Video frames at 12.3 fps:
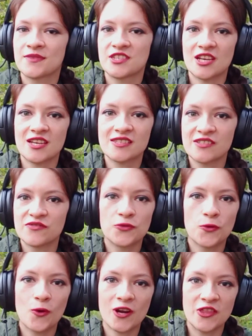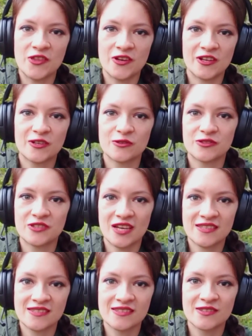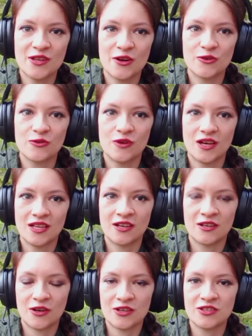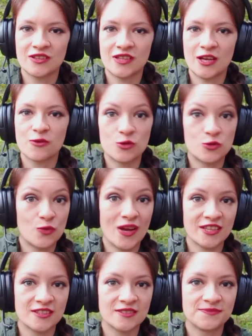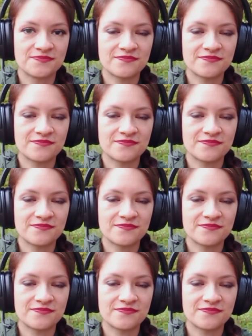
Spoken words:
just a foreigner who doesn't know Russian language well.